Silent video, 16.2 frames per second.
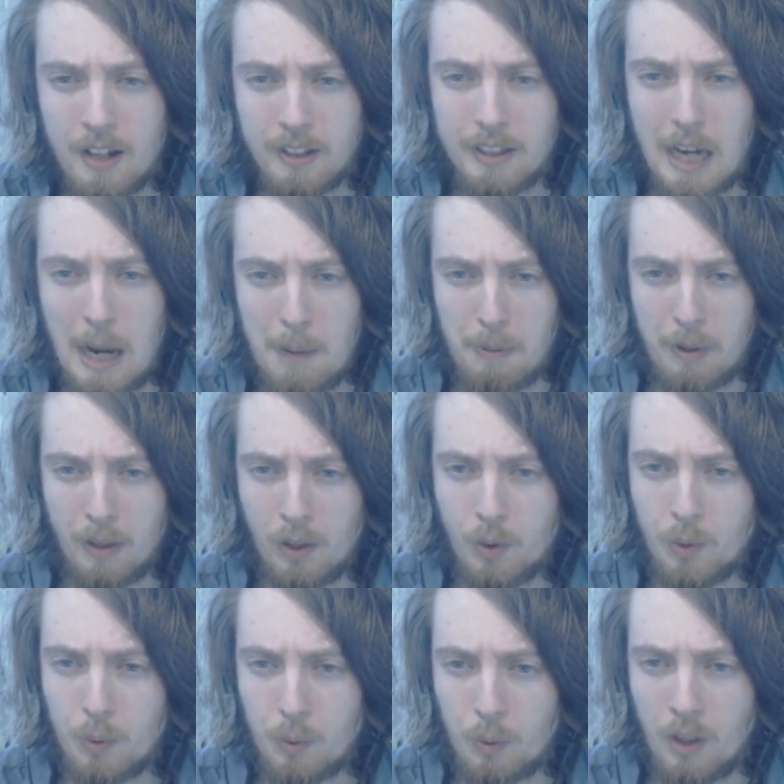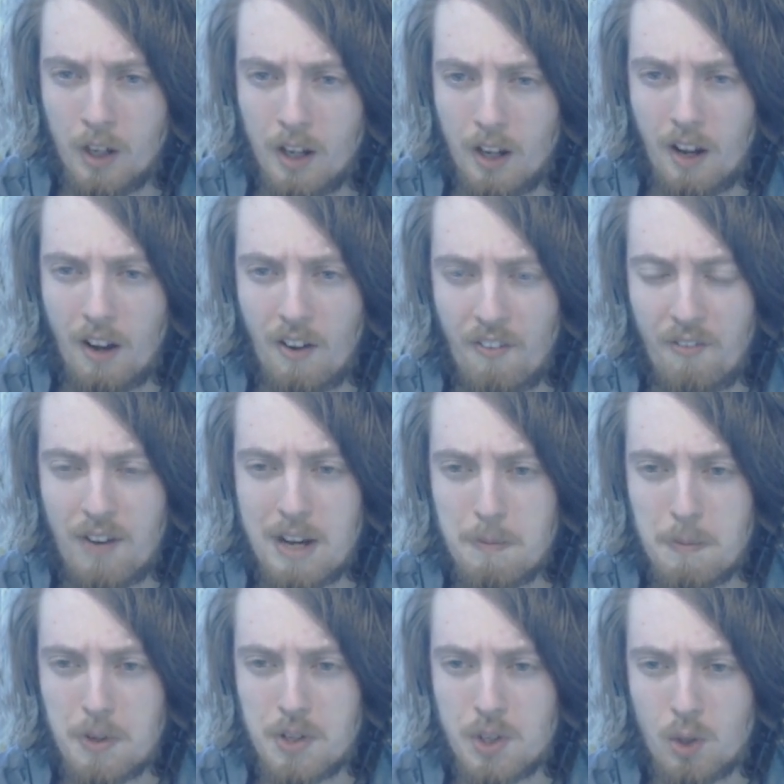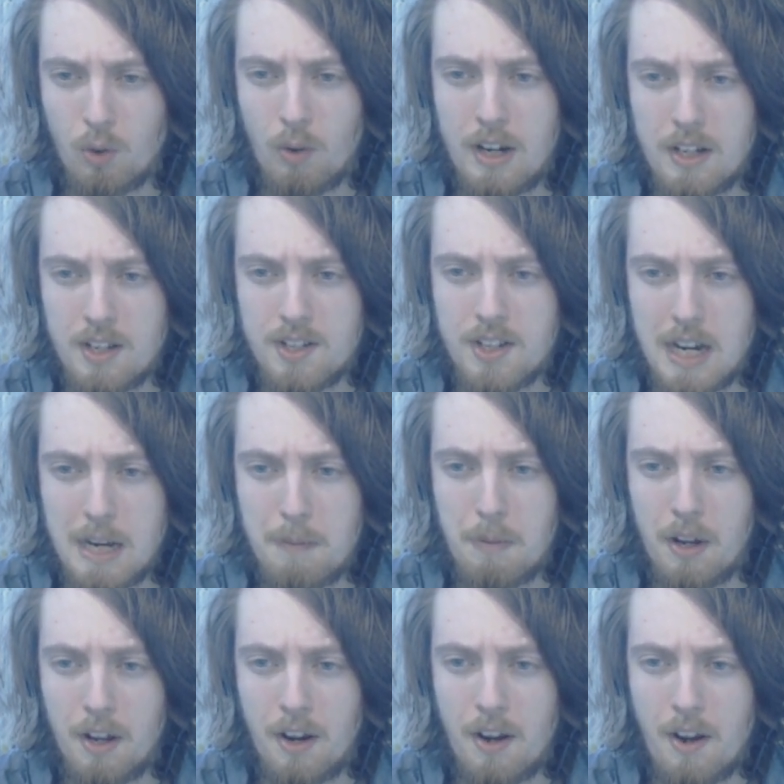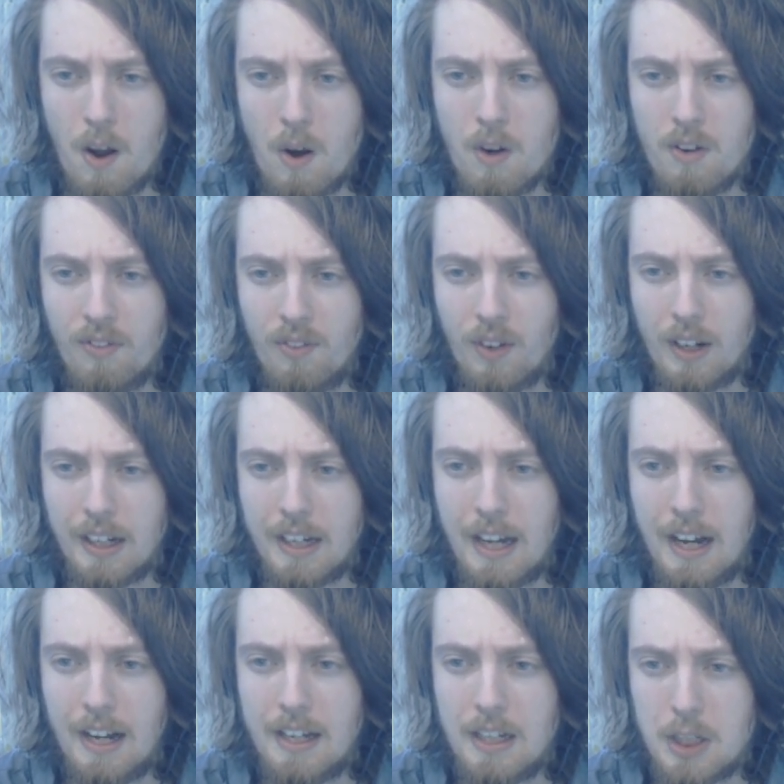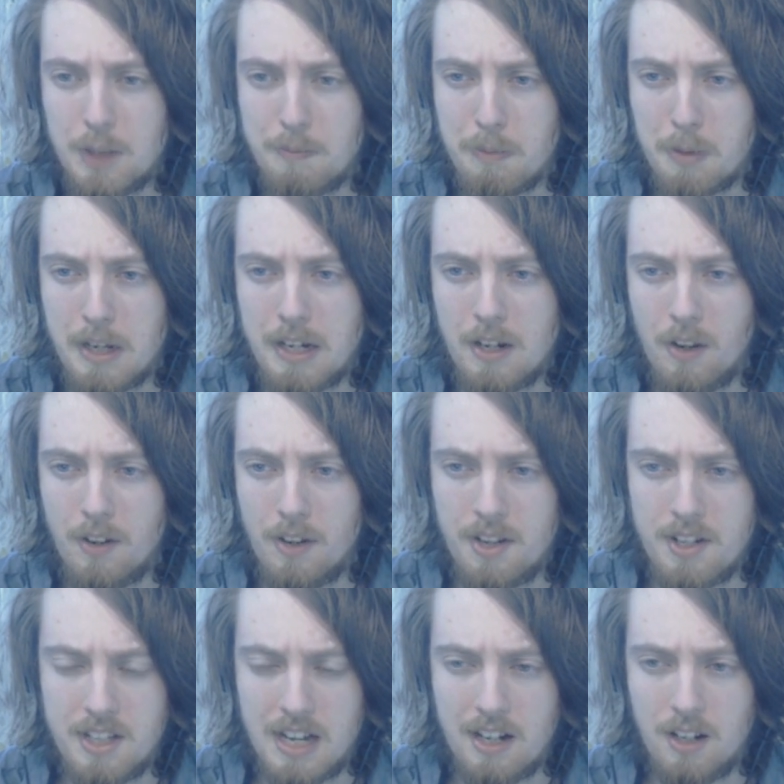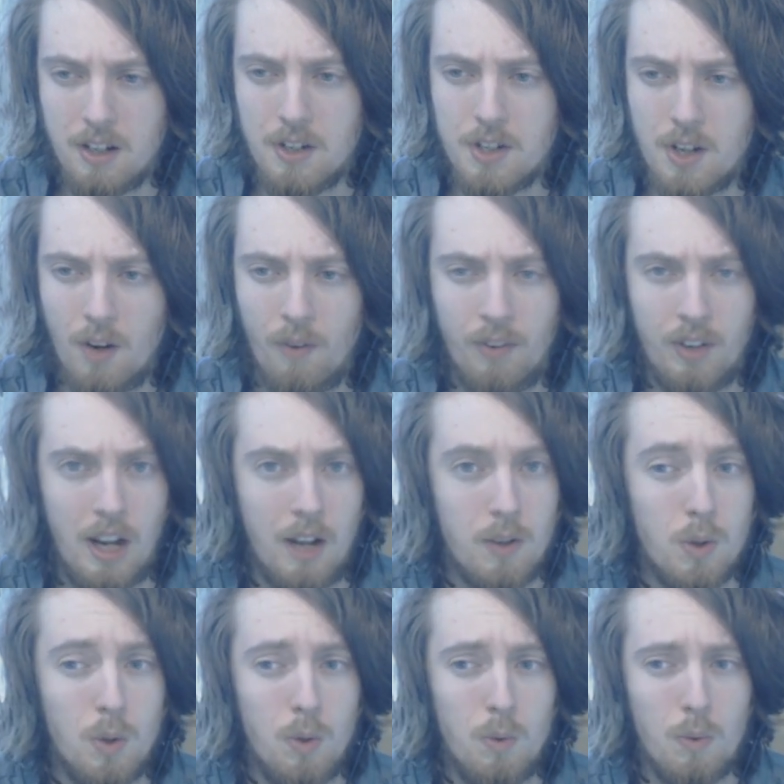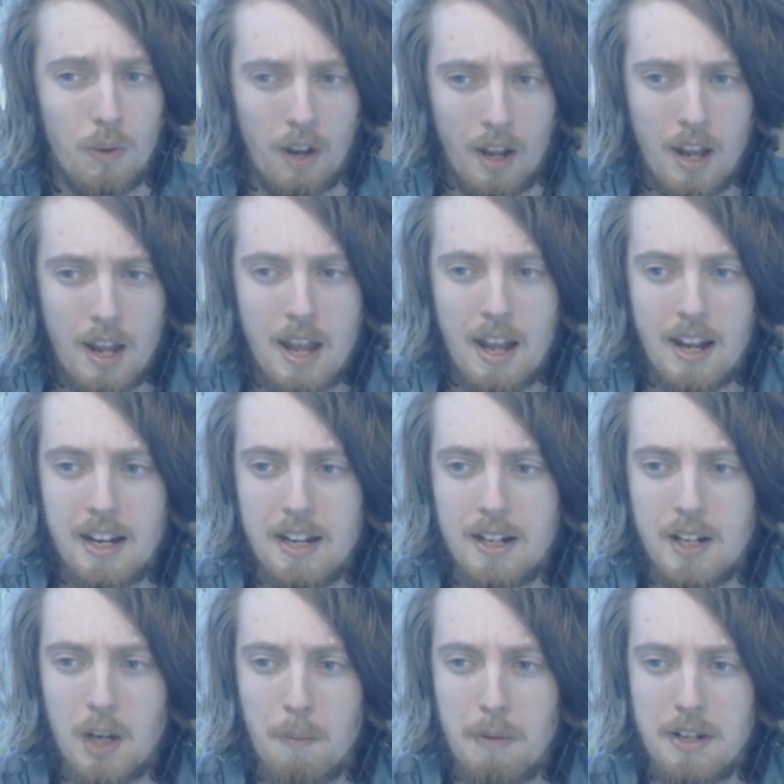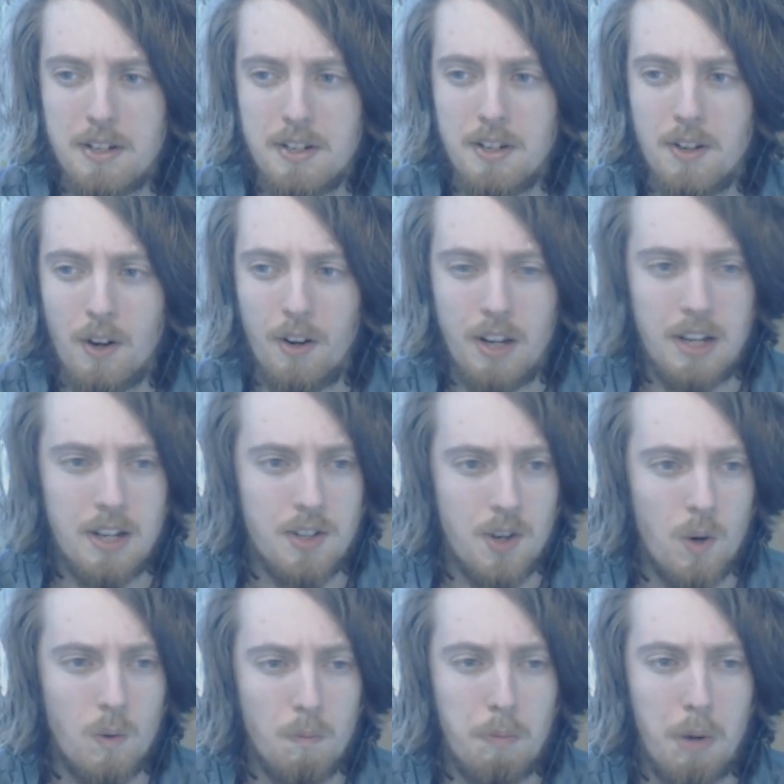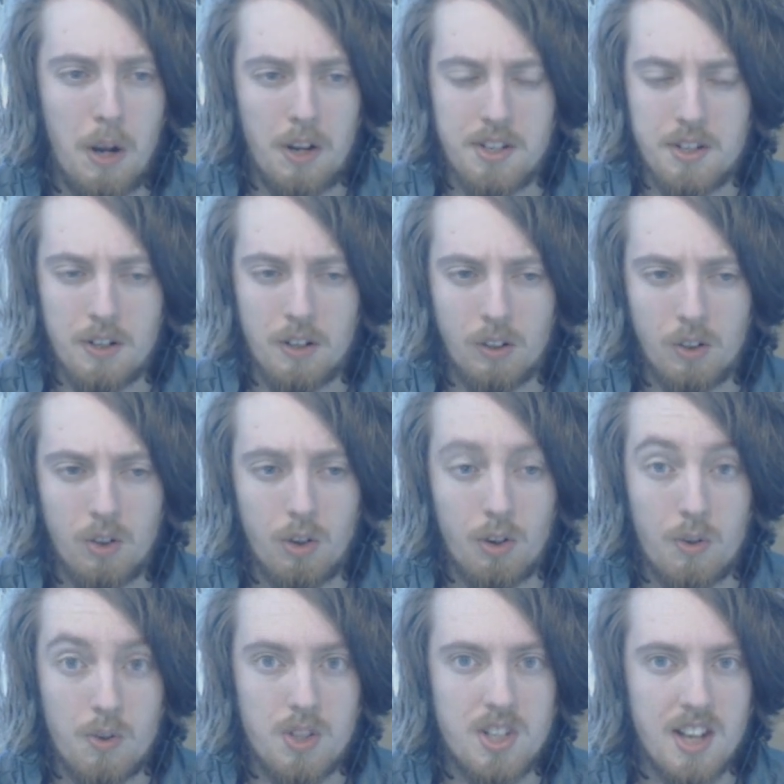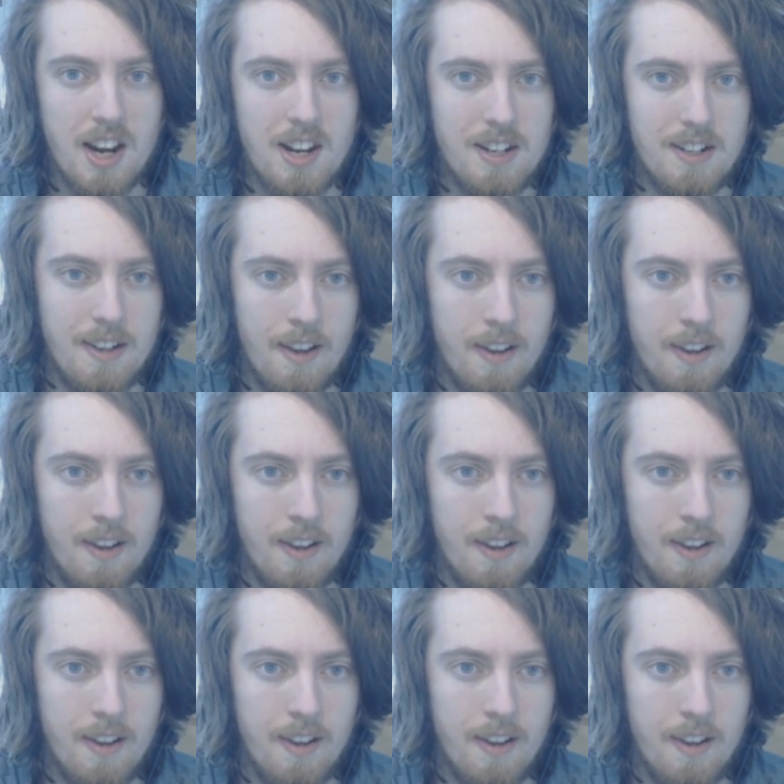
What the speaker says: Kabaloo, a famous great saber known for the killing spree on the settlers of Katoon, he committed on his own personal crusade.